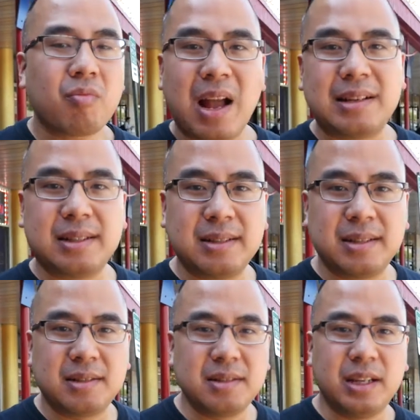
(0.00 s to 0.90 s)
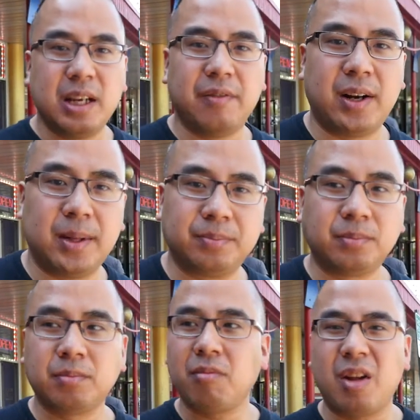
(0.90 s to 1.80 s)
Has a consistency of a
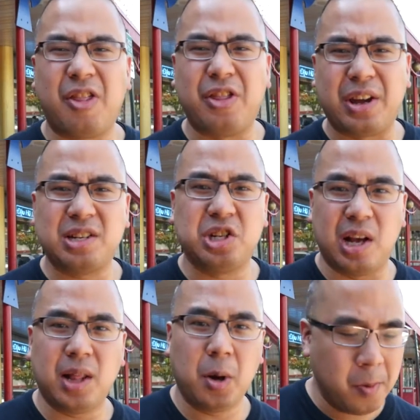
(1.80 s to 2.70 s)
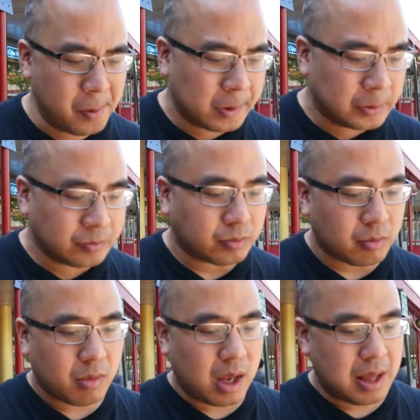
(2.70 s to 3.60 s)
thick jello,
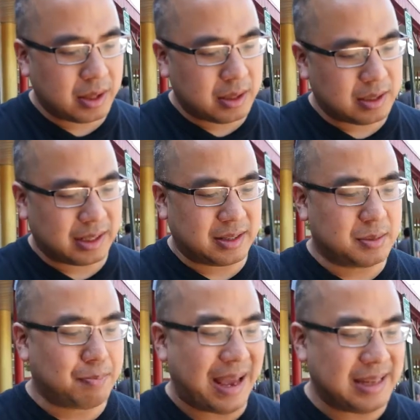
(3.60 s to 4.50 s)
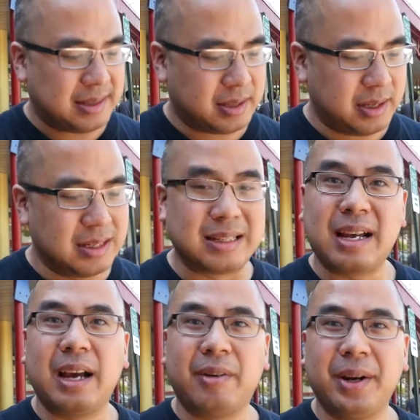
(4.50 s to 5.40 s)
and then there's like this paste
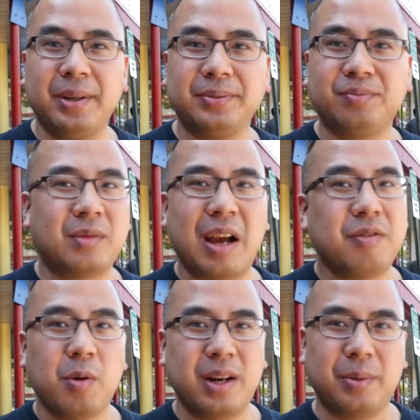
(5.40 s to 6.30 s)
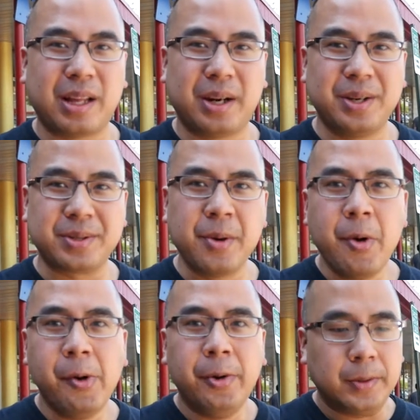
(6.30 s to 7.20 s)
inside, right? You have no idea what that is.
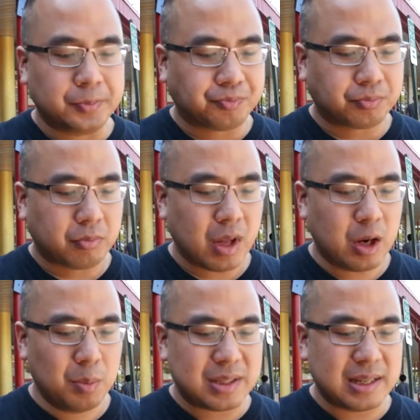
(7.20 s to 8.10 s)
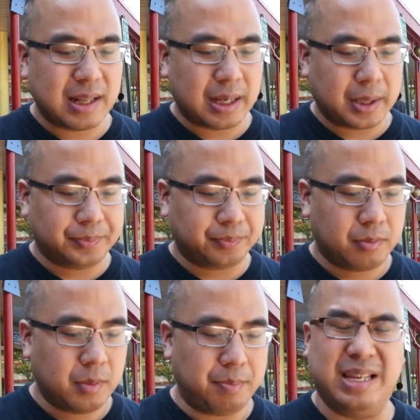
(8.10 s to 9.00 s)
It almost tastes like
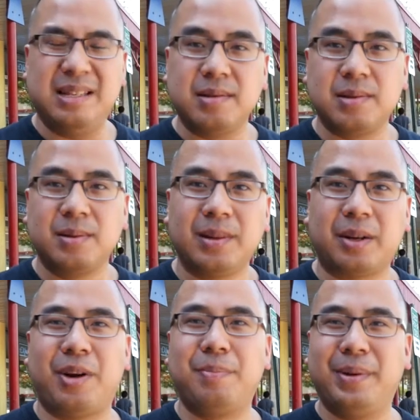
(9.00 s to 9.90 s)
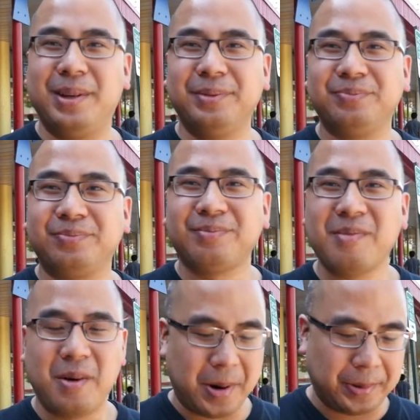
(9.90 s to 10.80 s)
beans, like red bean,
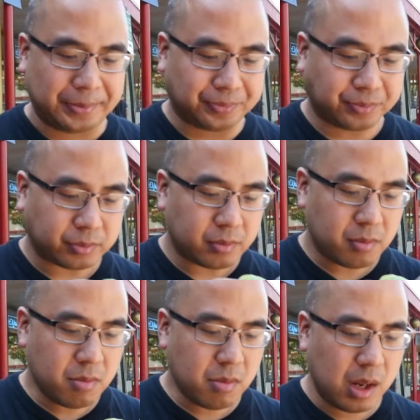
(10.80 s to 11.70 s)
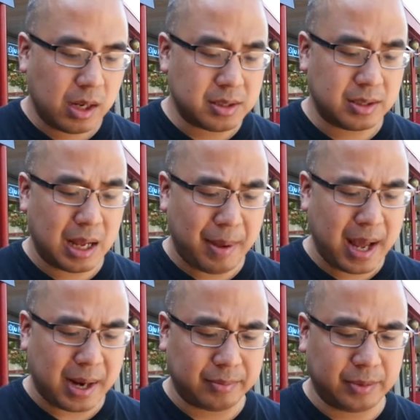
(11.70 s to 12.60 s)
right? It's not
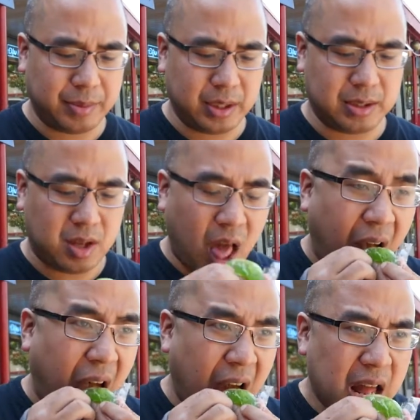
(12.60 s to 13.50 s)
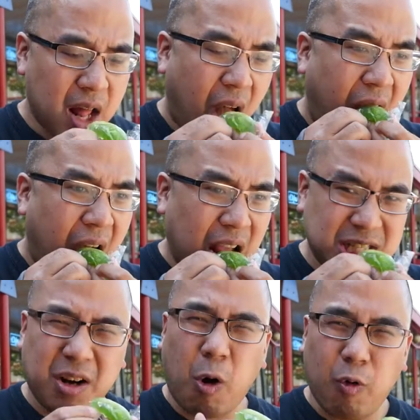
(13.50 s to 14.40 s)
bad. I mean, it's
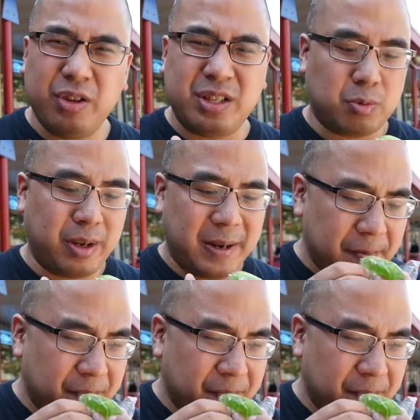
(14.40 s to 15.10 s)
not overly sweet.